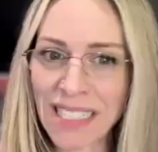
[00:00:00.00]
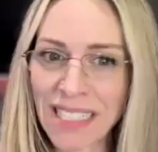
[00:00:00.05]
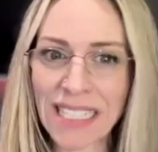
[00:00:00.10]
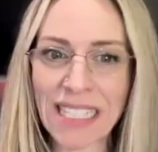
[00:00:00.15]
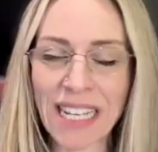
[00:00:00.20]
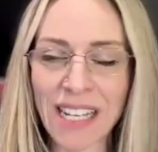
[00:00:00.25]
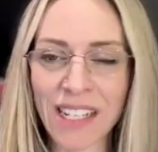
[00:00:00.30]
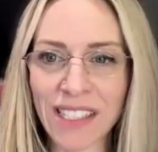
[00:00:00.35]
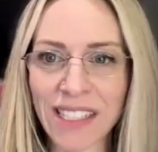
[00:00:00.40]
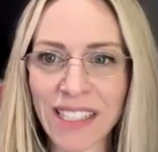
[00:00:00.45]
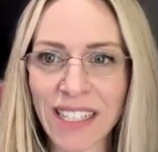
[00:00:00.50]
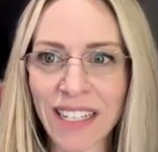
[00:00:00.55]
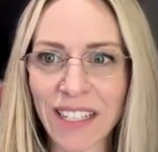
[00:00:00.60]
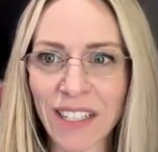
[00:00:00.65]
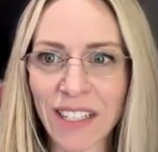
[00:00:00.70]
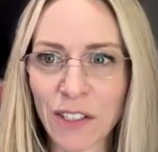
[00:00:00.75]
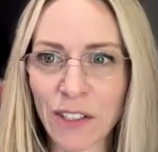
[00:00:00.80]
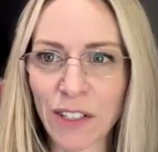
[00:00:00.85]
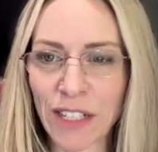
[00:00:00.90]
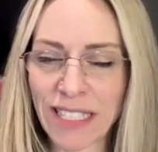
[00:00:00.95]
Yeah, that
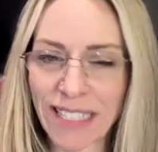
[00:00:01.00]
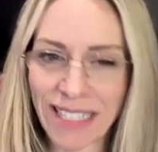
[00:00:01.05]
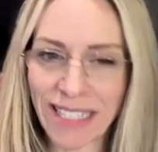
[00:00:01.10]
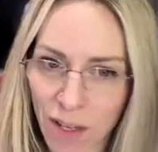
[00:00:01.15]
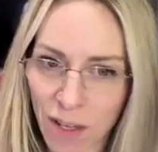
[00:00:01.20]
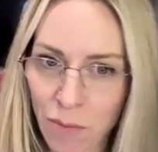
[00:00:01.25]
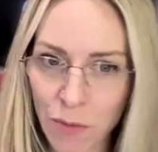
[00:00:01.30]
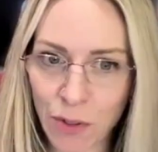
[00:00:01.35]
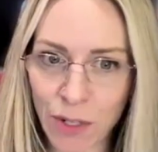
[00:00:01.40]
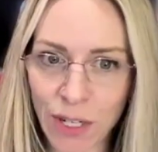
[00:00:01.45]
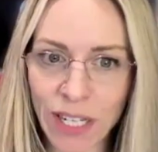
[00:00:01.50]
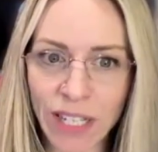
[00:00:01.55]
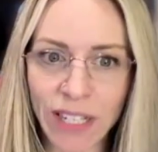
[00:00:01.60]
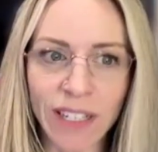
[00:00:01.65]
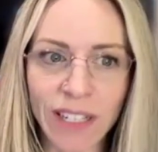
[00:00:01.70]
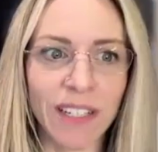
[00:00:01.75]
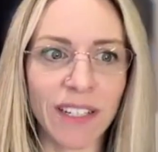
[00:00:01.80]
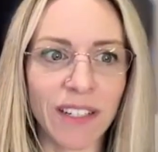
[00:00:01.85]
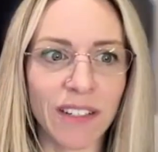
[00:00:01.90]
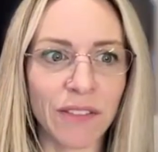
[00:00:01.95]
sounds like a great
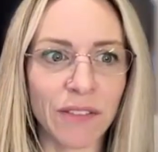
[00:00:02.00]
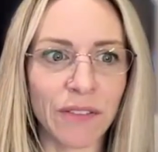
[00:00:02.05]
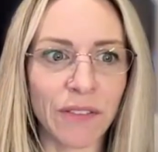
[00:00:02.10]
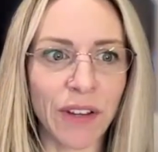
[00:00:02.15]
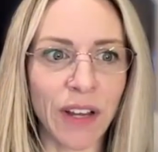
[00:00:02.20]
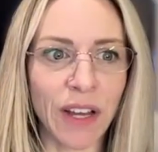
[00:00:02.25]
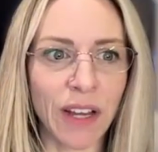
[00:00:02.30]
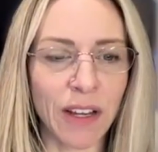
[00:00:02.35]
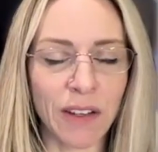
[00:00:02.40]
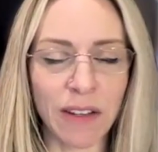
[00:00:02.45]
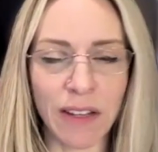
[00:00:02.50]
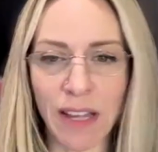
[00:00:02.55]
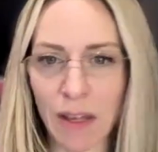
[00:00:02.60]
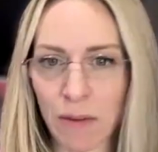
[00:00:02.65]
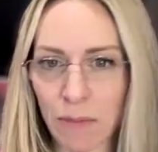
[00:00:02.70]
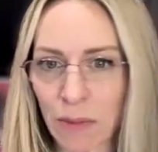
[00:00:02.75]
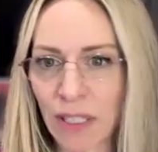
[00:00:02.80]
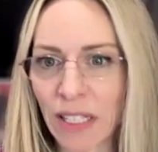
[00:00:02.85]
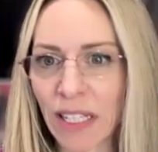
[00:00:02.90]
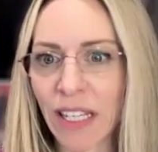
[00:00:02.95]
summary of
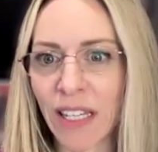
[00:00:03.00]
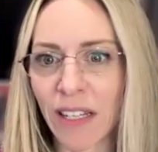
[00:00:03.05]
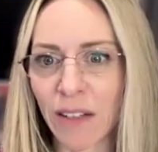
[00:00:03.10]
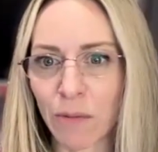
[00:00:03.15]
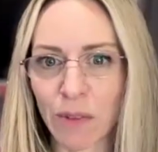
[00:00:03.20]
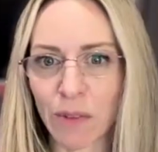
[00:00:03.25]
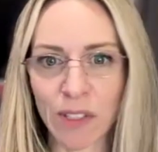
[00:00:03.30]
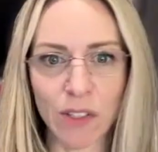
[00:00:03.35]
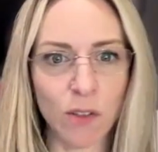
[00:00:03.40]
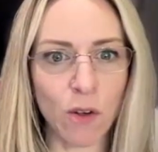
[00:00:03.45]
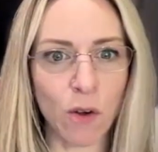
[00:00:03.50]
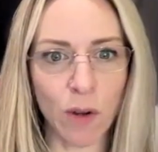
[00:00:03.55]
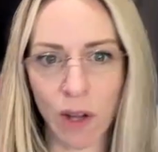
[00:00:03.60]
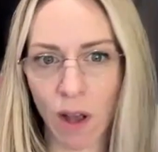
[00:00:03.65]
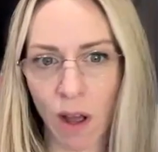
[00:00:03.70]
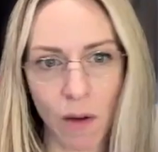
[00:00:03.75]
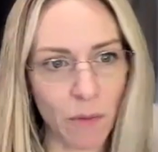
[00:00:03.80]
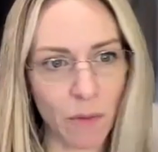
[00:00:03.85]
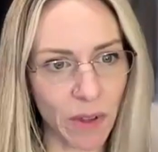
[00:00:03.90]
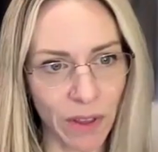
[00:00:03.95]
Emily and what's
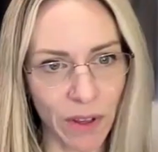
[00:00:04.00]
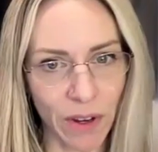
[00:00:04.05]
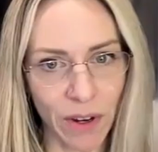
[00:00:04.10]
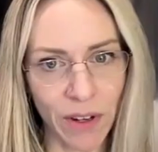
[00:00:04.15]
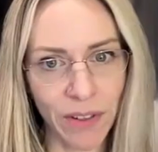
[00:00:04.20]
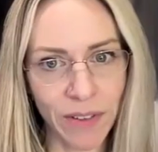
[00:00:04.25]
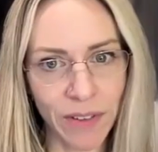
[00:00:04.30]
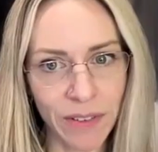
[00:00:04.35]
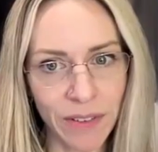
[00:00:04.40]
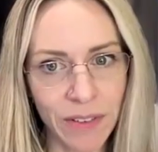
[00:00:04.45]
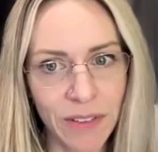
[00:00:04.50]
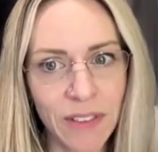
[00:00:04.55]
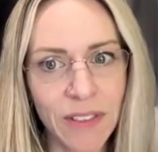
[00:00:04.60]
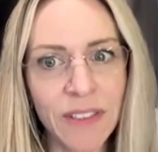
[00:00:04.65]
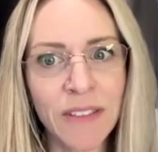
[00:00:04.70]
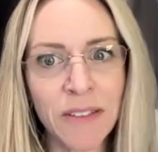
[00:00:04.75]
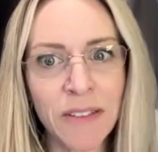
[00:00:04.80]
going on with her.